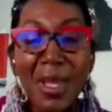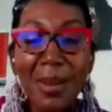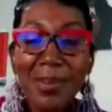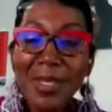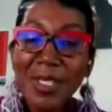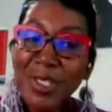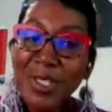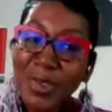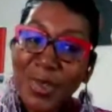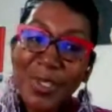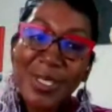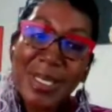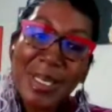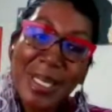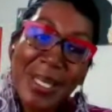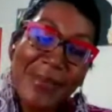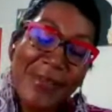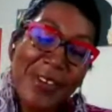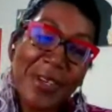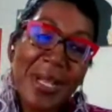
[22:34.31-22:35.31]
Be sure to
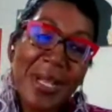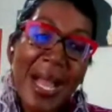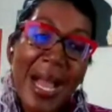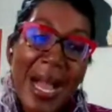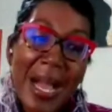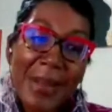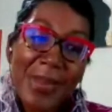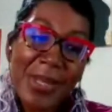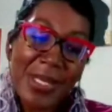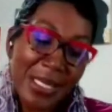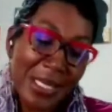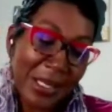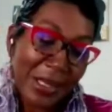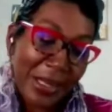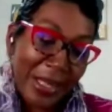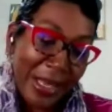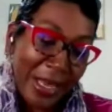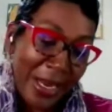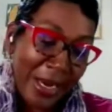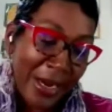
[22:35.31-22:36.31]
leave your comments
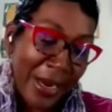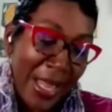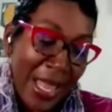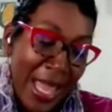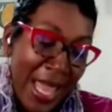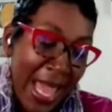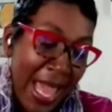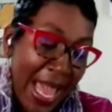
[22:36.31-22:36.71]
in there.